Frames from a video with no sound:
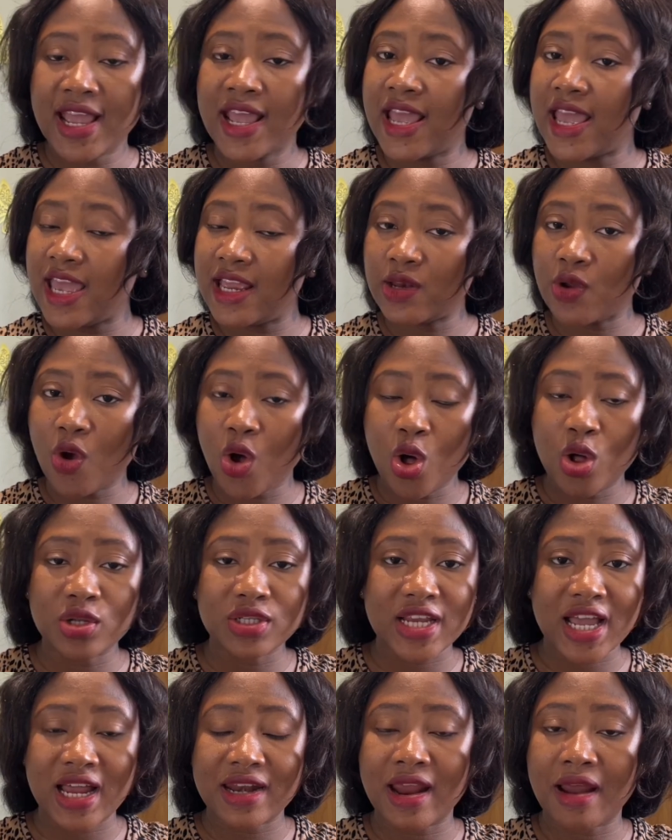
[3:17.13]
And all the
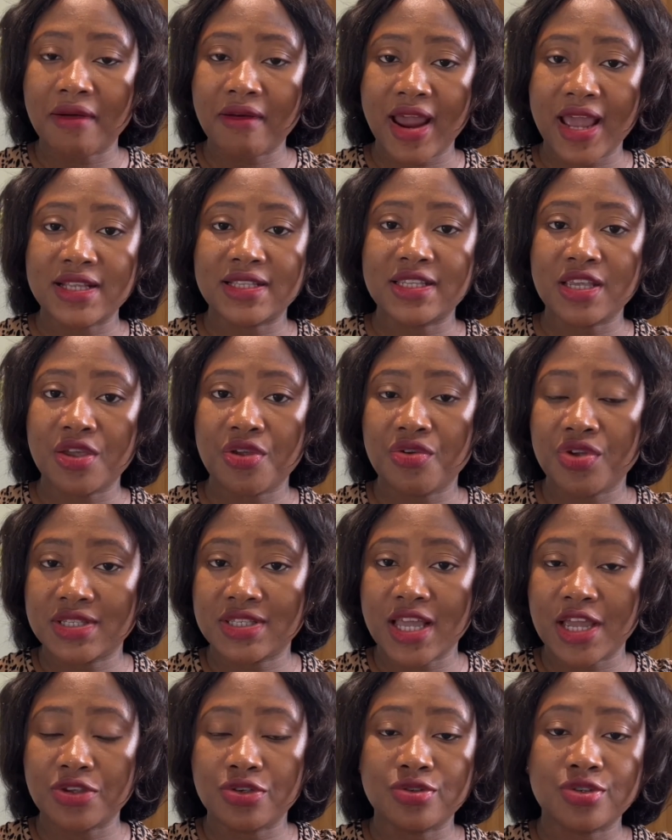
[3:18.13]
other criteria
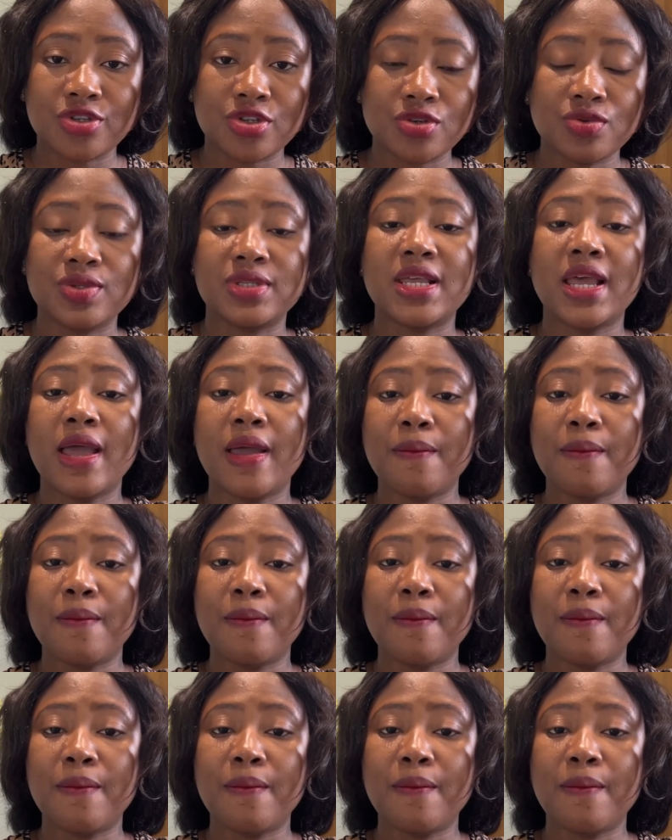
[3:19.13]
that you choose,